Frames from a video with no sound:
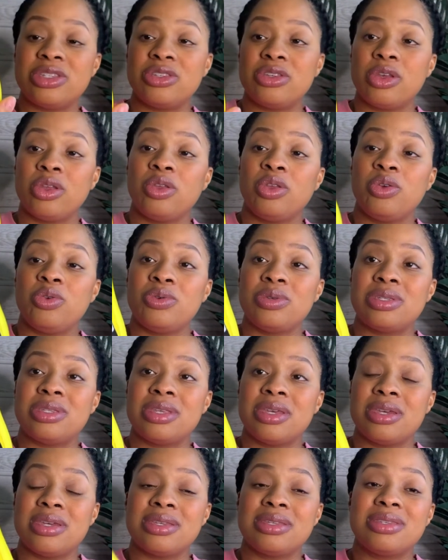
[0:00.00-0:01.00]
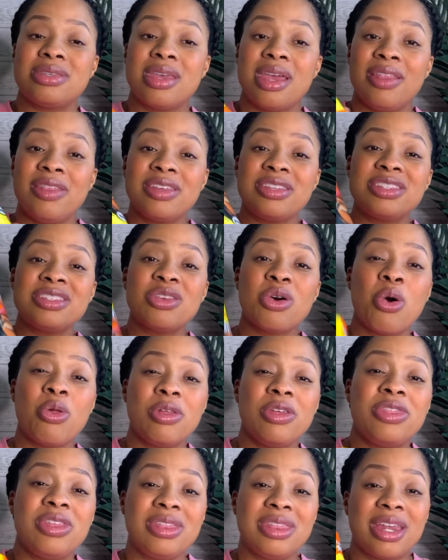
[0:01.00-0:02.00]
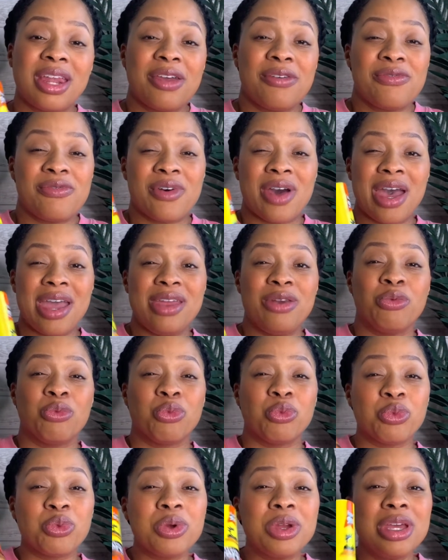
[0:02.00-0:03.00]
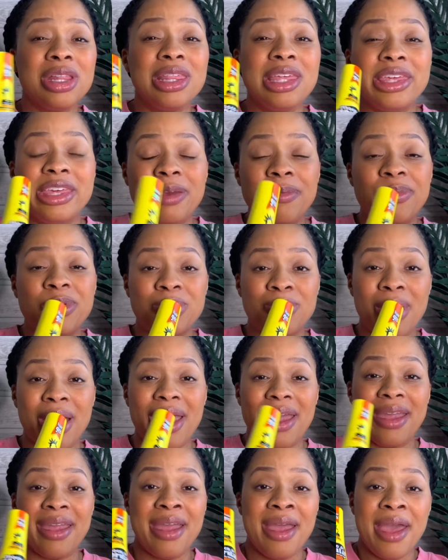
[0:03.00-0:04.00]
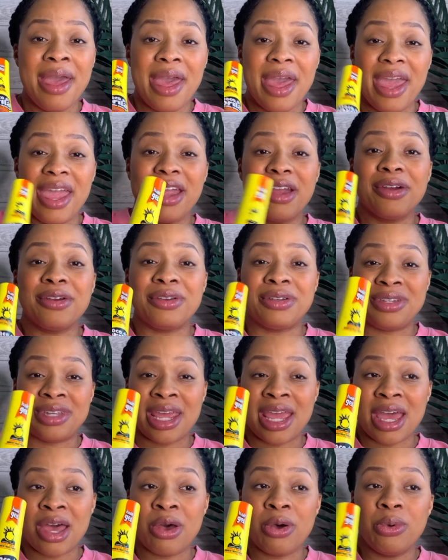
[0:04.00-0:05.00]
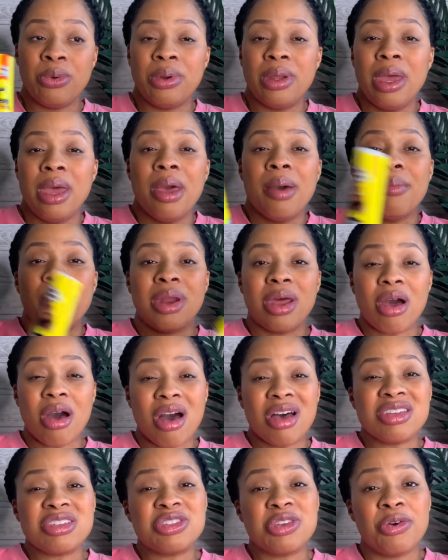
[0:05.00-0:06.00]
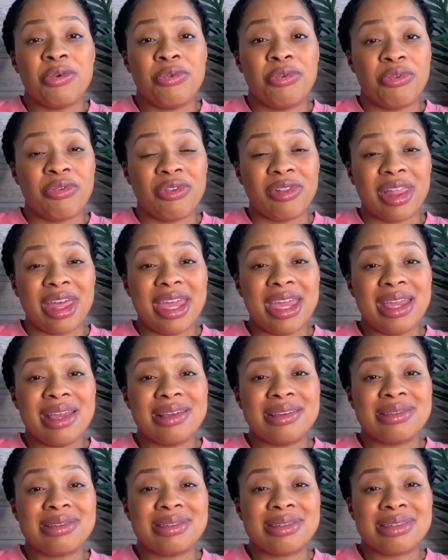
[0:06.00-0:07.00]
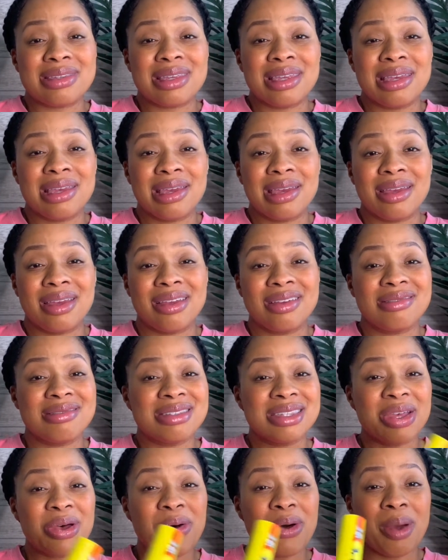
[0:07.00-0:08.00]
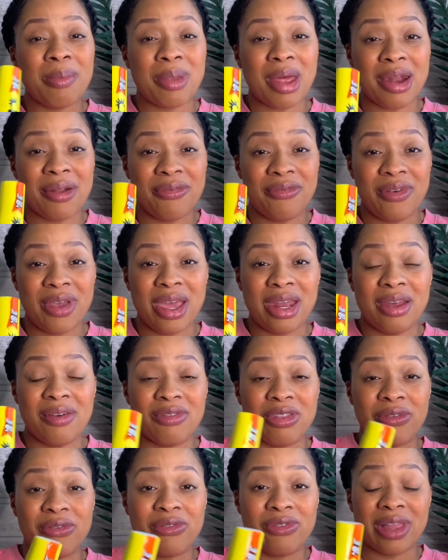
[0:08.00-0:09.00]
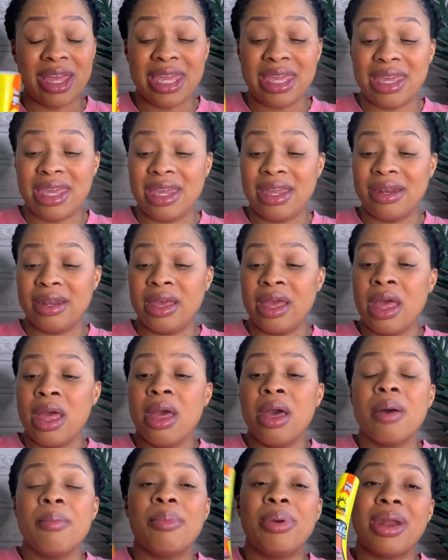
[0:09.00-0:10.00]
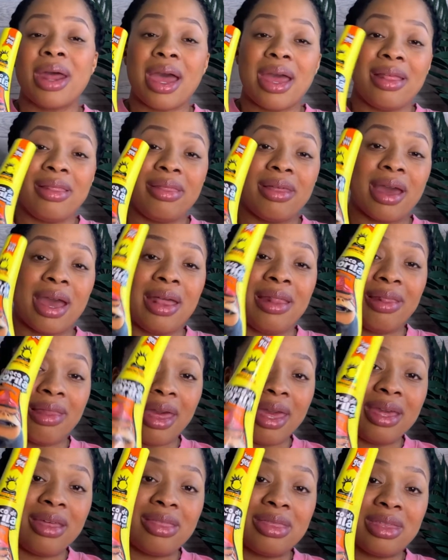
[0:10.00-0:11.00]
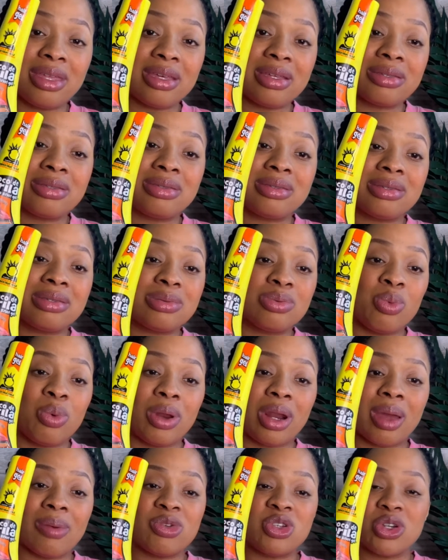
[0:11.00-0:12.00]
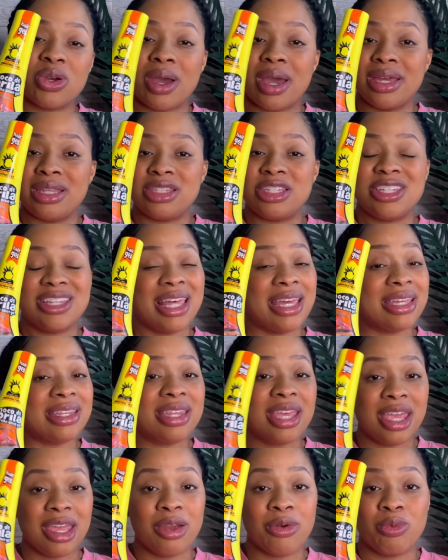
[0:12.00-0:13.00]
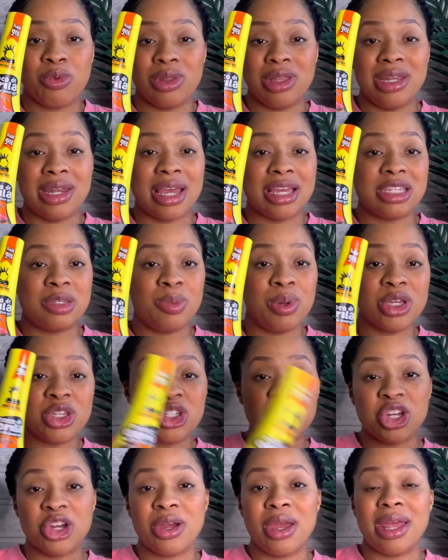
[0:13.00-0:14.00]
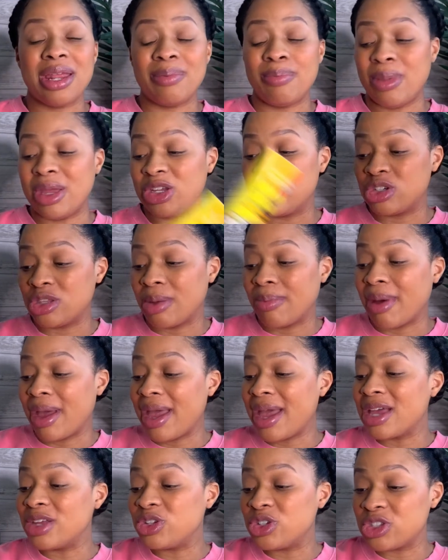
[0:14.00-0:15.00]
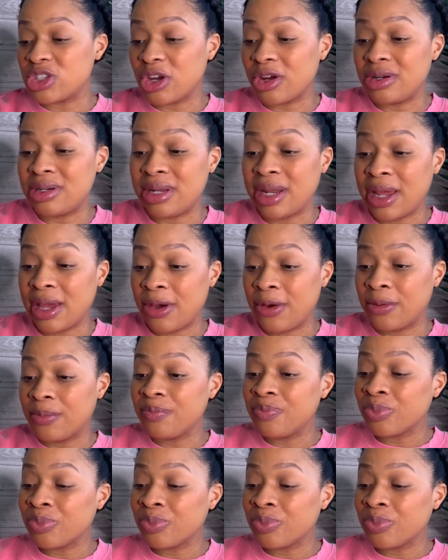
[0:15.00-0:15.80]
use this, and this is the only thing that I find really keeps my hair down, but it also flakes. So I'm not a fan of the flaking, but I like this when I'm trying to like take a really nice picture and make sure that my edges are down.